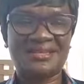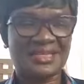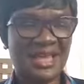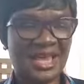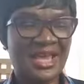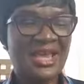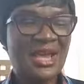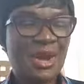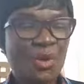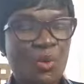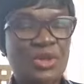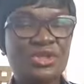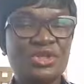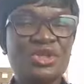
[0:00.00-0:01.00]
Say,
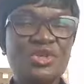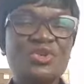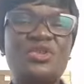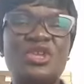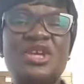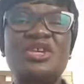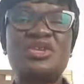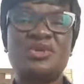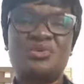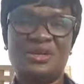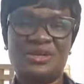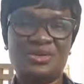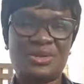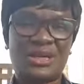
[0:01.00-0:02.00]
what do you think you
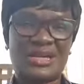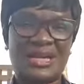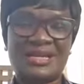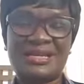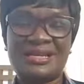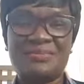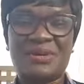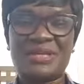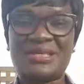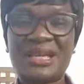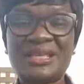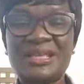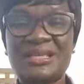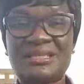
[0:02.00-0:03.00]
will look like in about
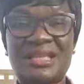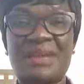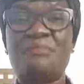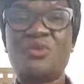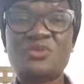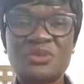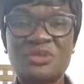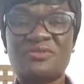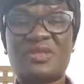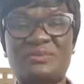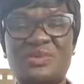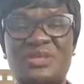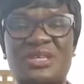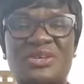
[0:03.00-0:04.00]
10 years time? Most of
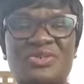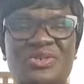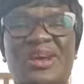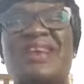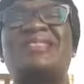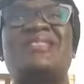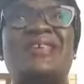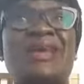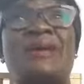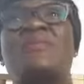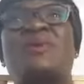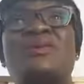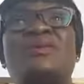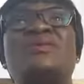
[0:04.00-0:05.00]
them will tell you, I think
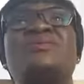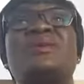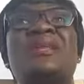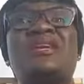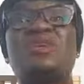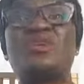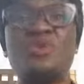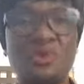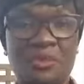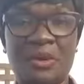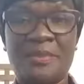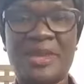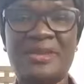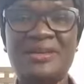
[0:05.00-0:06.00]
I'm going to look like you,
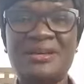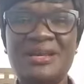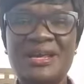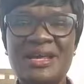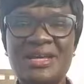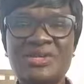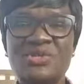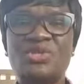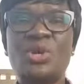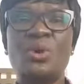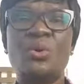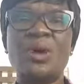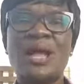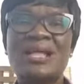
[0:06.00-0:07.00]
mommy.
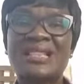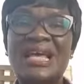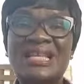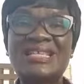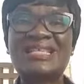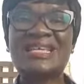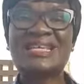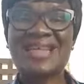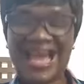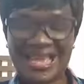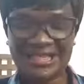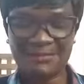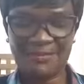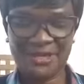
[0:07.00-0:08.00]
So that is a
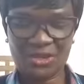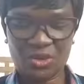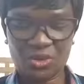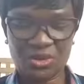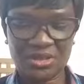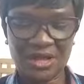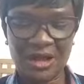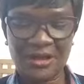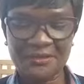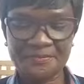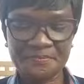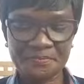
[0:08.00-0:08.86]
nice place to start.